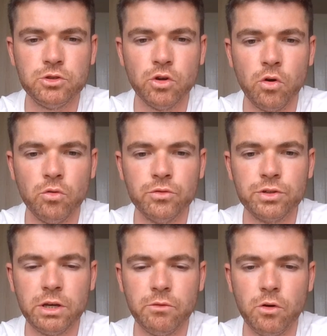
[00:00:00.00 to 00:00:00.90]

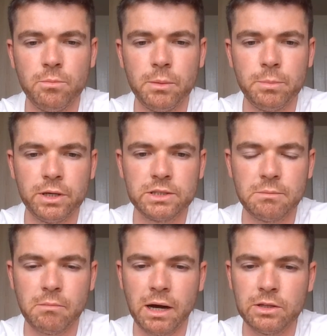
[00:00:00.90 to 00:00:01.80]
Don't give up, because
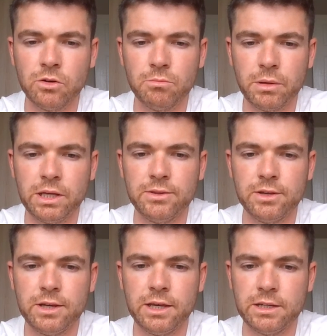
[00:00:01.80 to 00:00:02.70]
it might not be
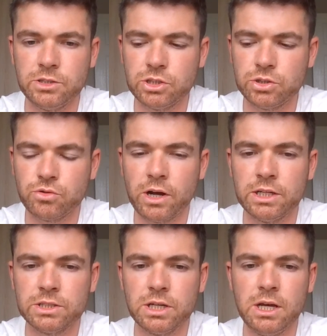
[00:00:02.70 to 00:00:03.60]
that it is
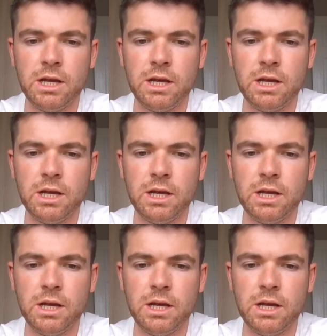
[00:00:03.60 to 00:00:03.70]
stress,